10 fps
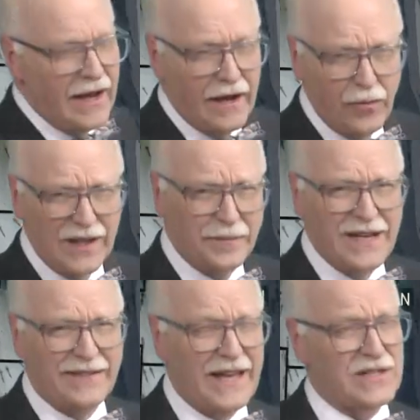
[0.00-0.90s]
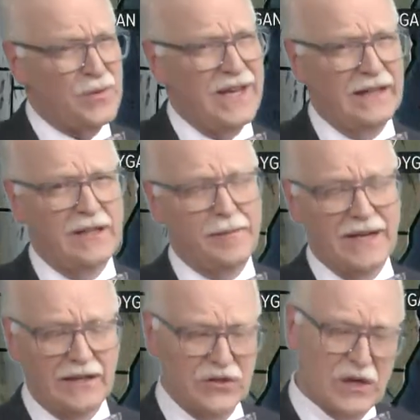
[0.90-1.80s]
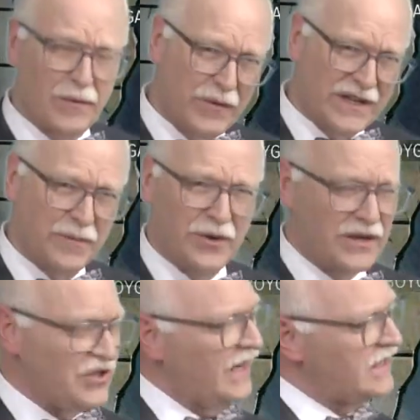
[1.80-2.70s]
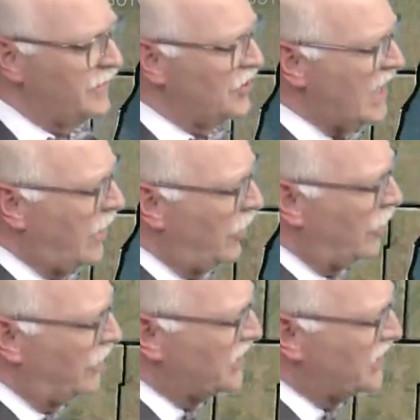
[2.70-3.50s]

Uh, we'll update that as we get a little bit closer, but we did put a chance of a shower or a